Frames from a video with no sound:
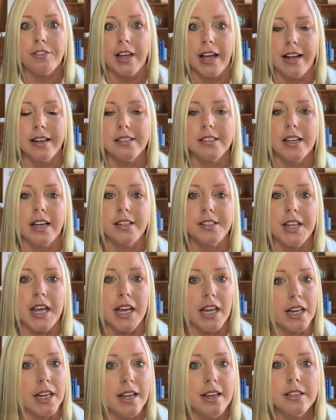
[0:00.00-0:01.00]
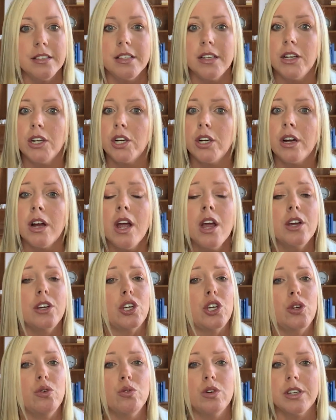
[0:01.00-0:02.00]
Like I said, take it easier.
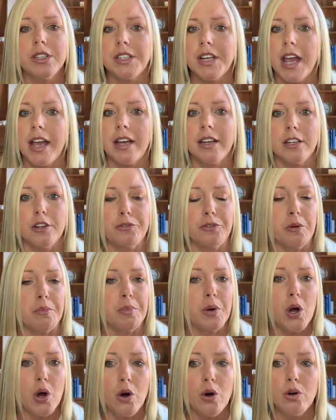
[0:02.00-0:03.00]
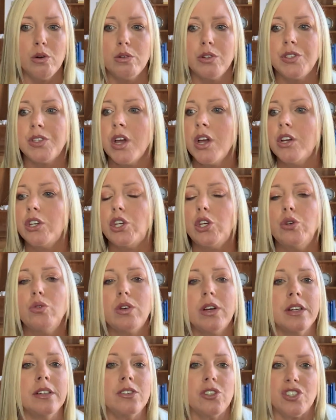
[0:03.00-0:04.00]
You could take a different pose. You
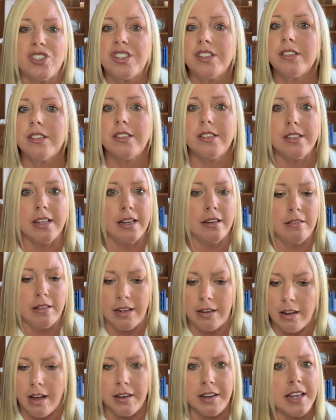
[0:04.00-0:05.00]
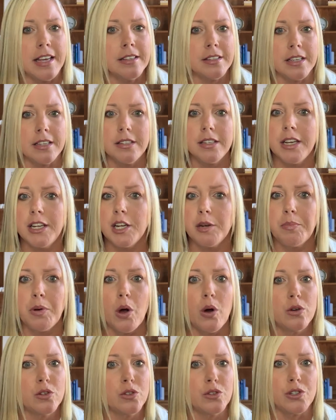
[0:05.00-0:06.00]
can just sit in an easy seated
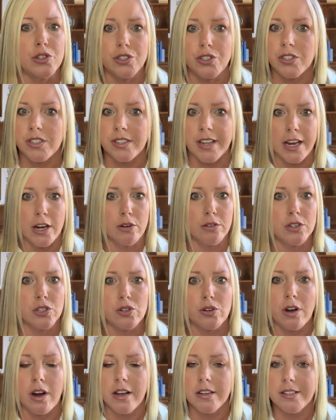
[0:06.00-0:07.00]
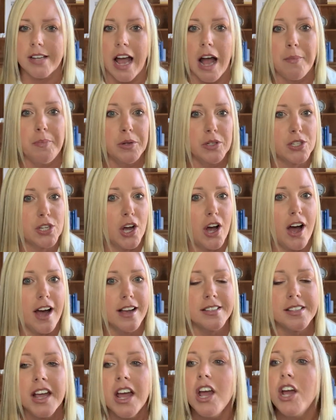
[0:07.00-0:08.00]
pose, which is just like crisscross
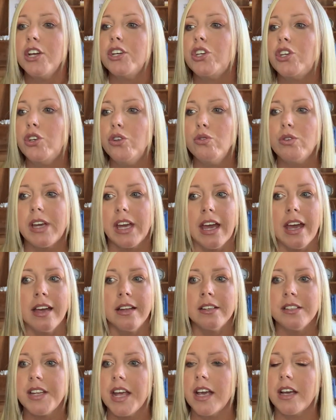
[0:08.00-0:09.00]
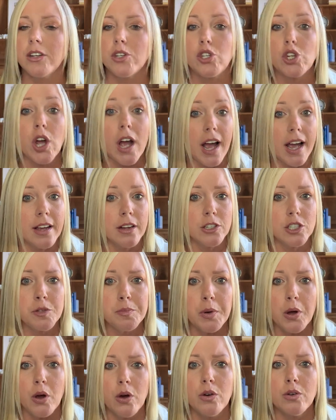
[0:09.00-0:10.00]
applesauce. You can take a child's
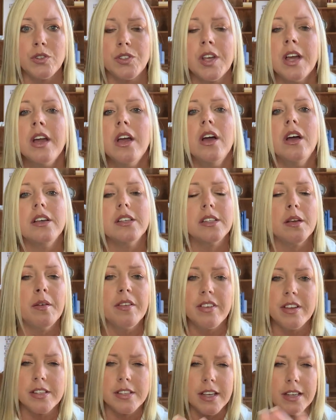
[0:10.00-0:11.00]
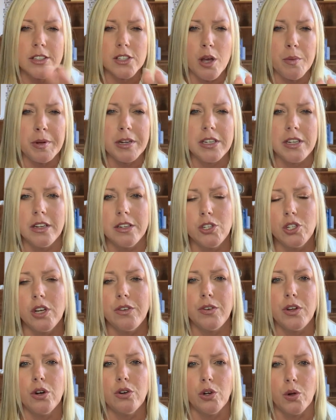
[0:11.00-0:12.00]
pose. Some of these things I'll be teaching if
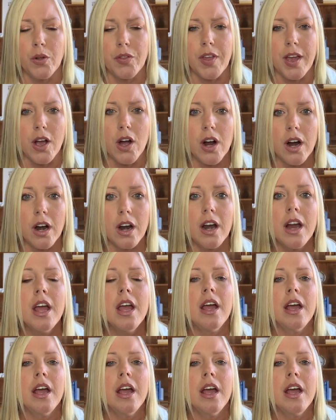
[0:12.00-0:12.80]
you don't know what they are.